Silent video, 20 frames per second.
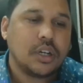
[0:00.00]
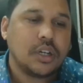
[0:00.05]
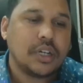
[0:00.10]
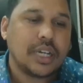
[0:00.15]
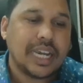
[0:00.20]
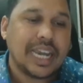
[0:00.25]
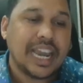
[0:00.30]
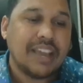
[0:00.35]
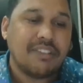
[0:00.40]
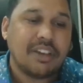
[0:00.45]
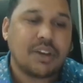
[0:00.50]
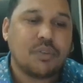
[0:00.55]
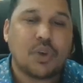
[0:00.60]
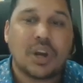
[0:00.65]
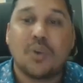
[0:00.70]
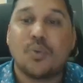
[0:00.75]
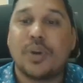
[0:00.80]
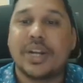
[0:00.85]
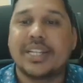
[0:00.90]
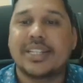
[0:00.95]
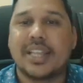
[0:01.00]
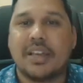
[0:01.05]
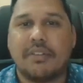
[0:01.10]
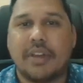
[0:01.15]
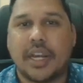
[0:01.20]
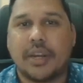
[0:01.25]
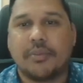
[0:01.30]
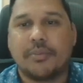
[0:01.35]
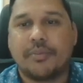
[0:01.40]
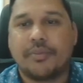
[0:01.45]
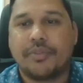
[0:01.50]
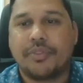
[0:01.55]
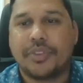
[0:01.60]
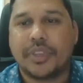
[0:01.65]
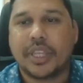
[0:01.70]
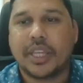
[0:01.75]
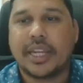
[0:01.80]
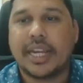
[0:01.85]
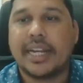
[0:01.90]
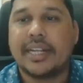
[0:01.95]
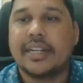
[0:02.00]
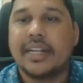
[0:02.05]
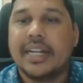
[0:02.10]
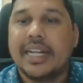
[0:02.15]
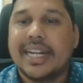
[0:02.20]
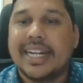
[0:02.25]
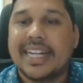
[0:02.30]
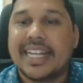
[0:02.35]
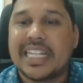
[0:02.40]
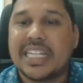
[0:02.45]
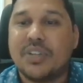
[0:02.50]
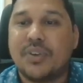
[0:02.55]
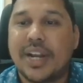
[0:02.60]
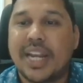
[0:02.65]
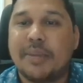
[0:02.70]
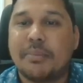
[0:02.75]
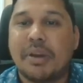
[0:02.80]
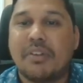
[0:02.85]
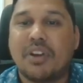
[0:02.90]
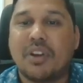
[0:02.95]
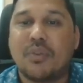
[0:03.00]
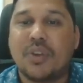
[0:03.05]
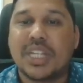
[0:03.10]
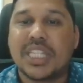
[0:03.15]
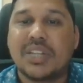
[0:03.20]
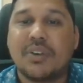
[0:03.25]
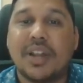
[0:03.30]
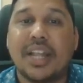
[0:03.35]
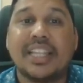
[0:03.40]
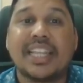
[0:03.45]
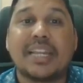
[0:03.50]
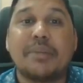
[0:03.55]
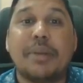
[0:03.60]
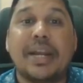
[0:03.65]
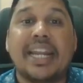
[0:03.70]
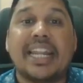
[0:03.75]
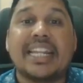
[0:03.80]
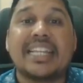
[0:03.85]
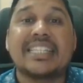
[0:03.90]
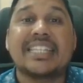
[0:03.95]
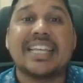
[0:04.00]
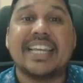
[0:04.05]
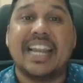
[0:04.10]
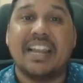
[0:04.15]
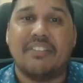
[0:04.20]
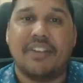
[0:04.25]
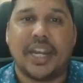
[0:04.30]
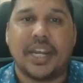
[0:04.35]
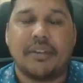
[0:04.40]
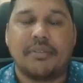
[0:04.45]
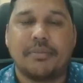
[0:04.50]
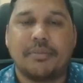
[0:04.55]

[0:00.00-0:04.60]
11, 117, right? It is dividing by 117 and the remainder is 11.